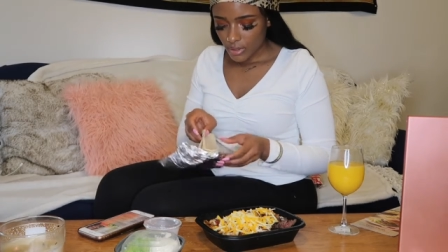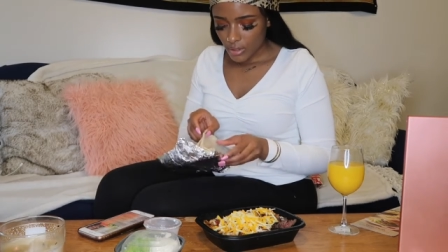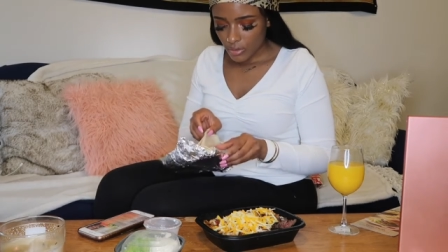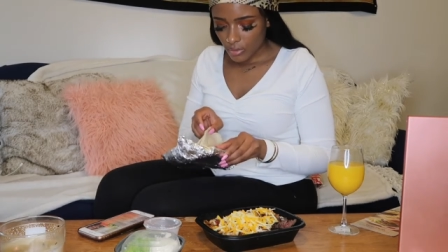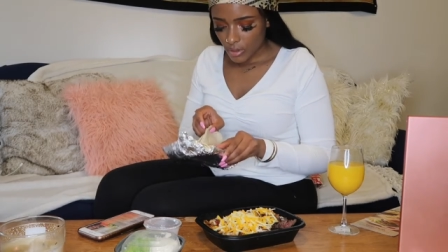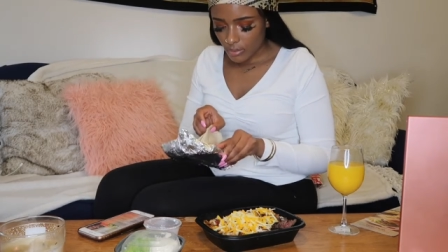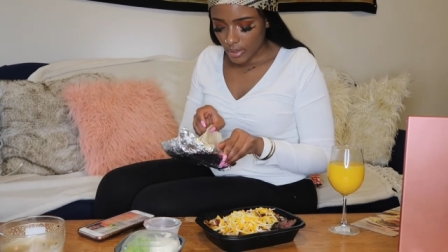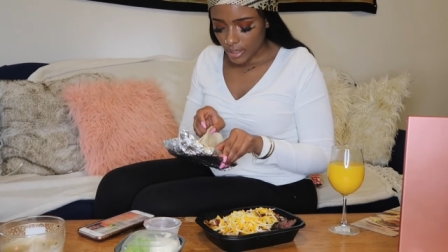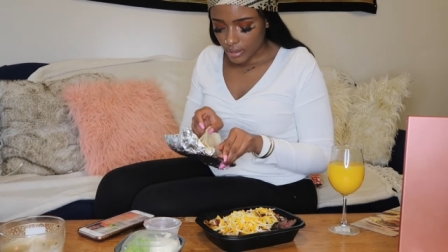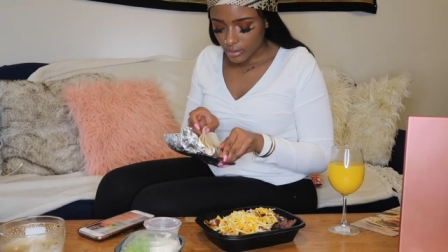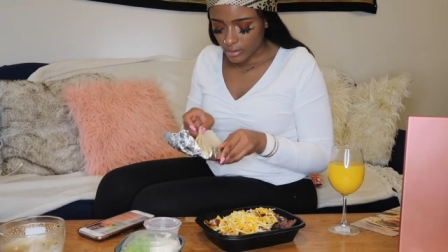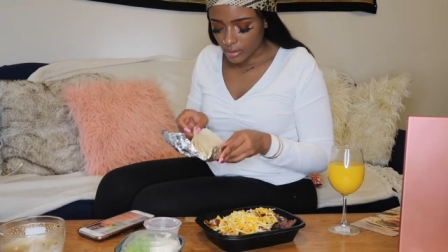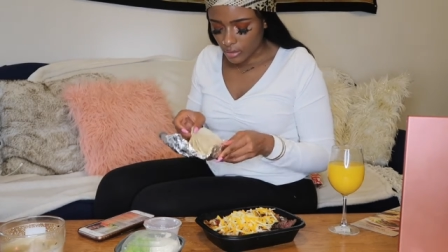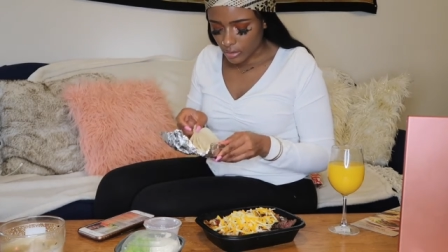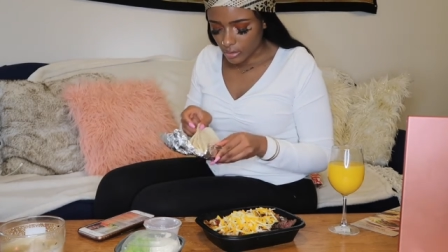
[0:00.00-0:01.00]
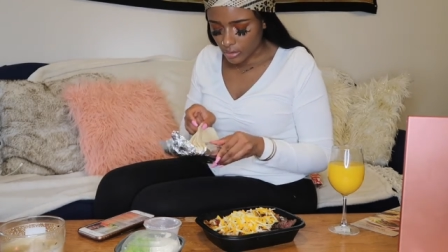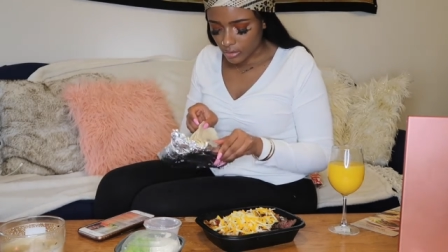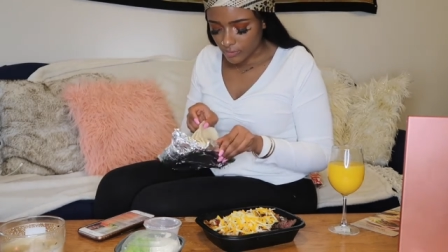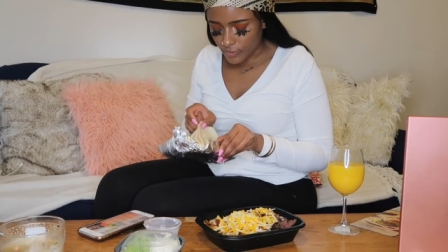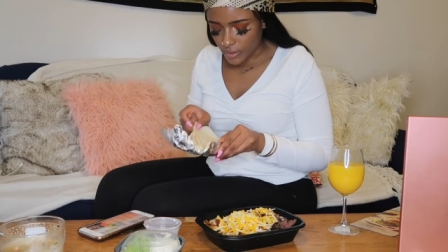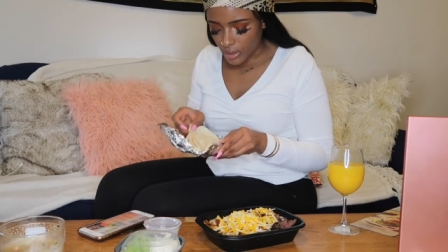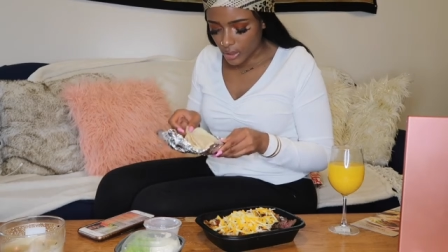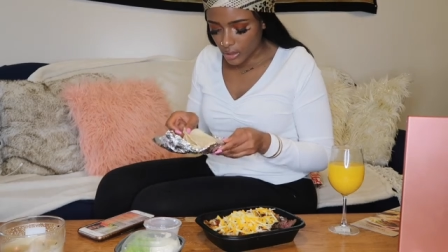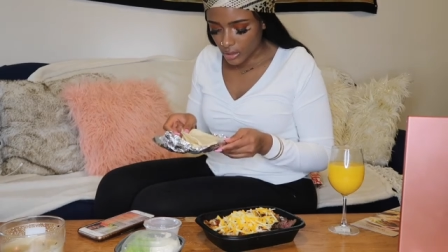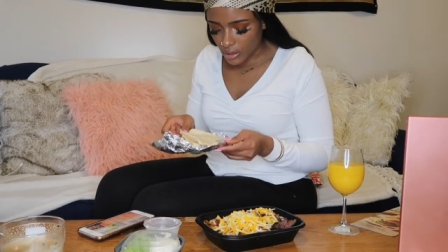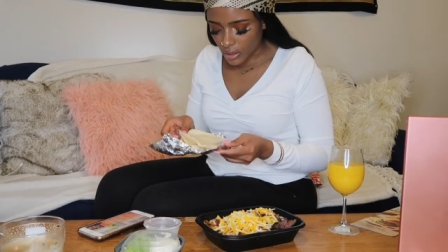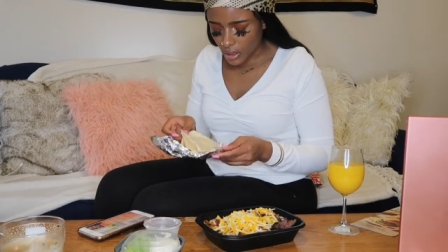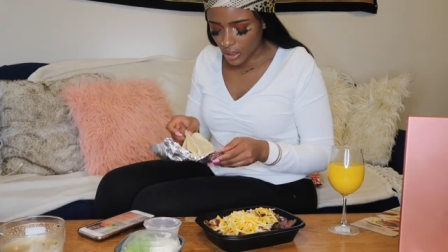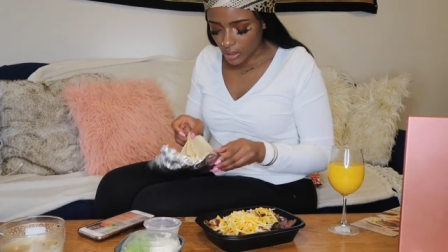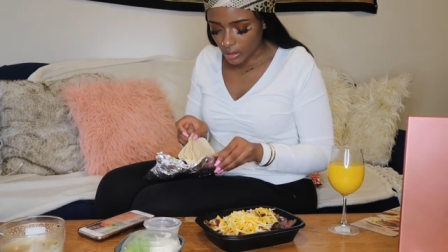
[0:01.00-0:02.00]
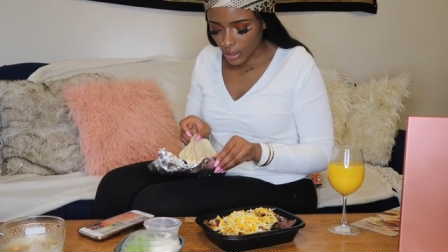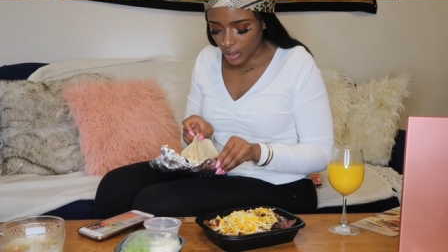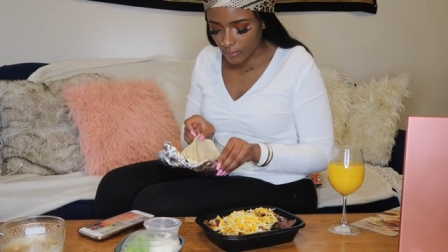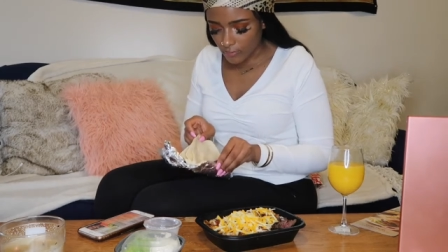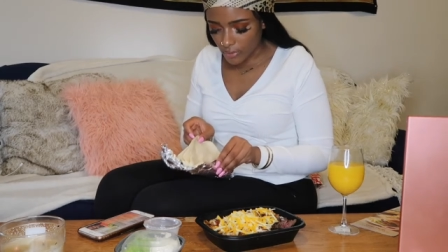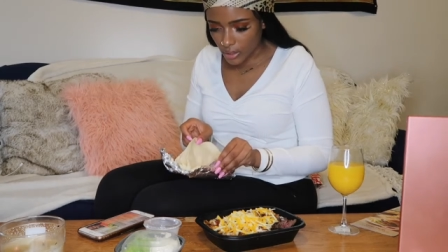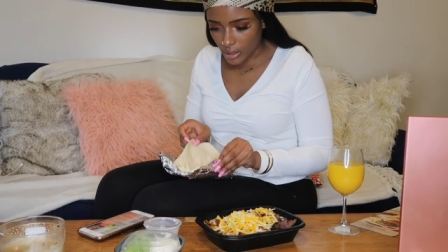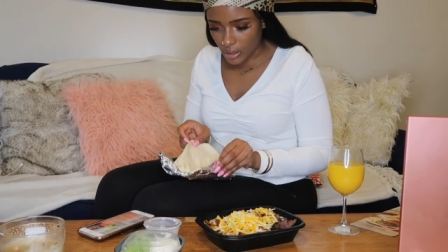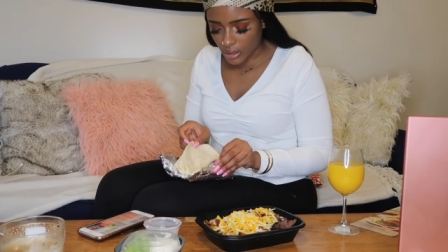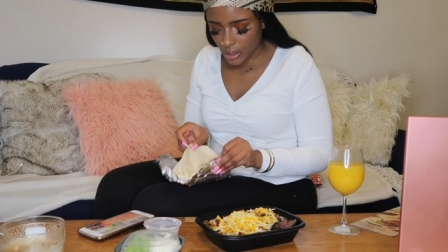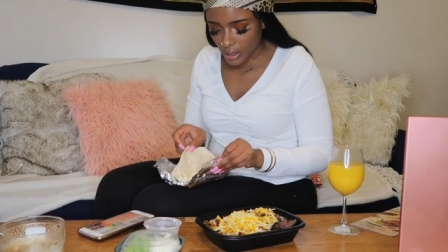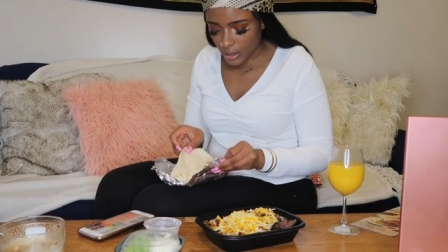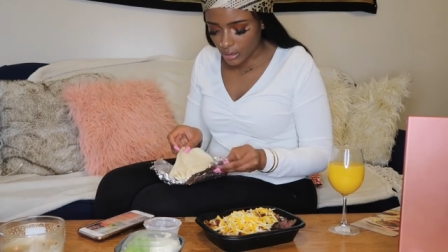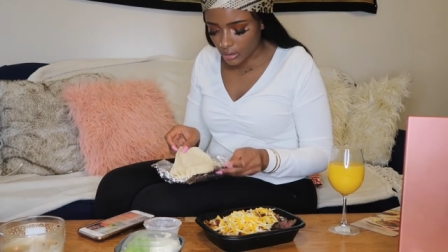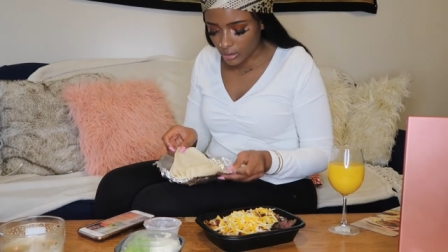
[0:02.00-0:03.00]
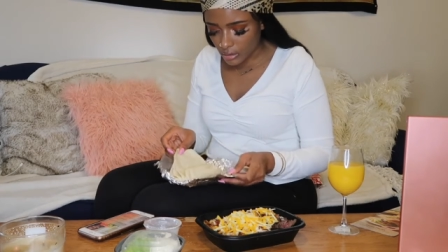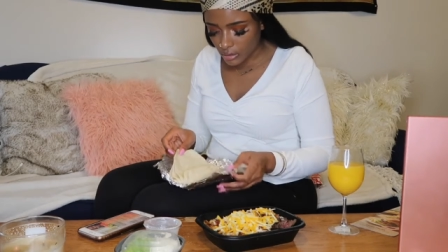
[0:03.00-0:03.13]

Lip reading: doing my little fajita thing and like filling that.